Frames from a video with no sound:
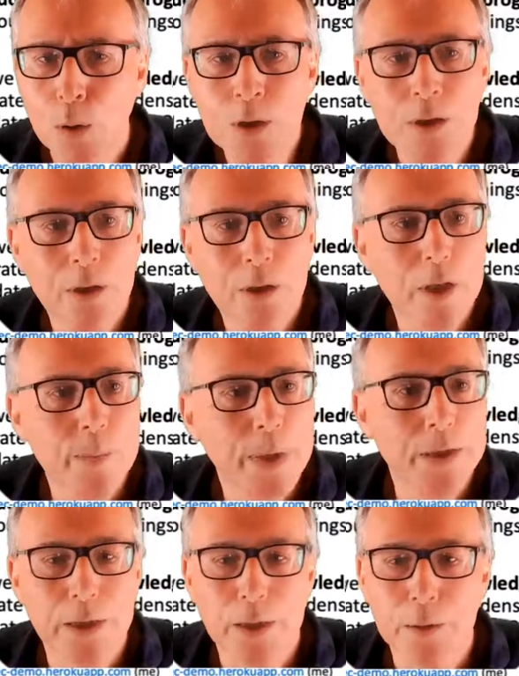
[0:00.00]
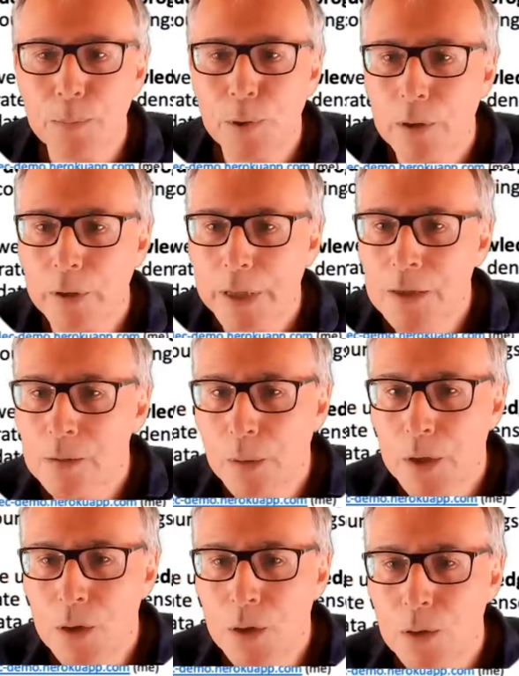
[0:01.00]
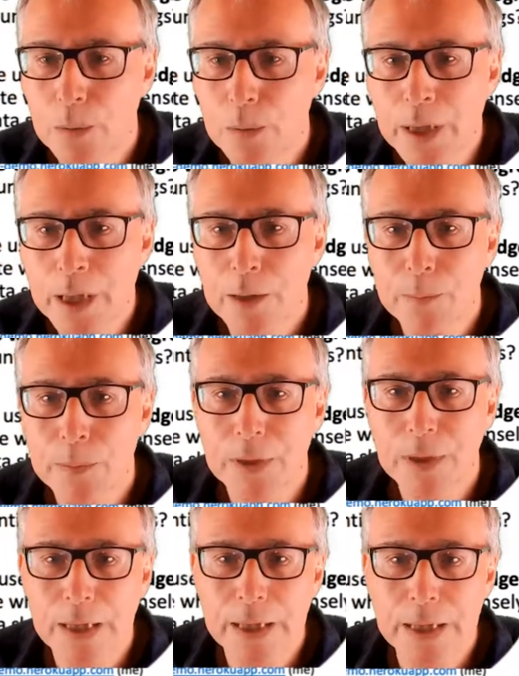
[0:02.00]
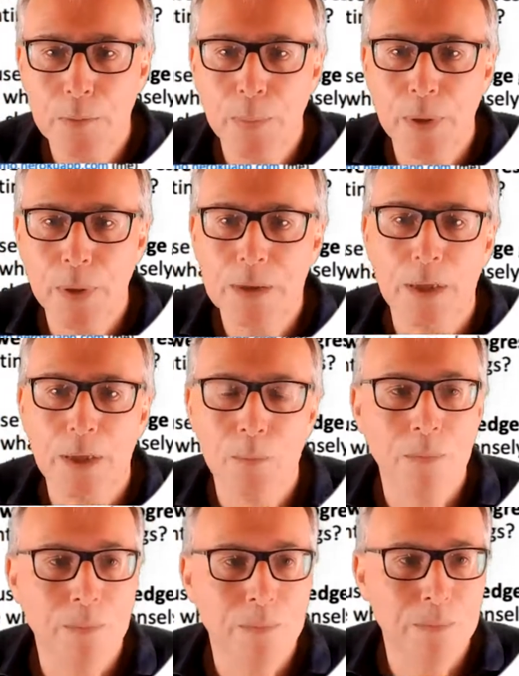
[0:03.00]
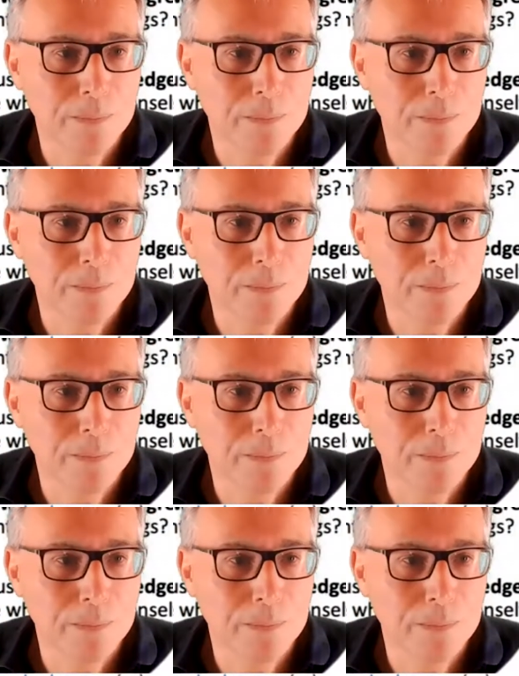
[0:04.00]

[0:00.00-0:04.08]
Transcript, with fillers: Sorry about the blurriness. Not quite sure what happened there, but um,